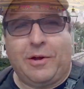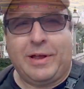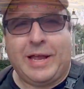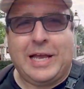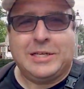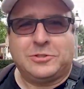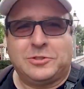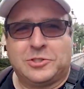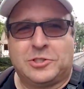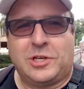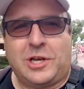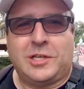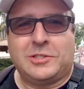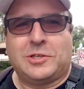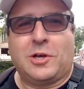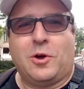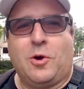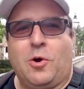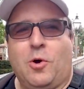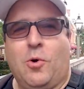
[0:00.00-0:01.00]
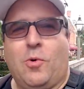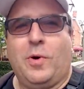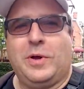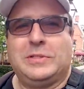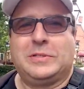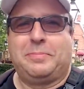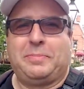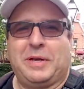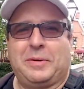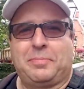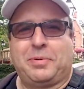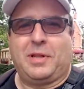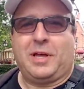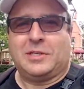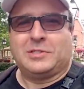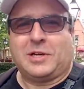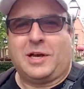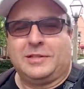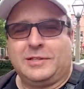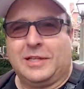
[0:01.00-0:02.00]
castle shots are always a big
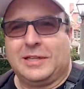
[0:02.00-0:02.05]
plus on the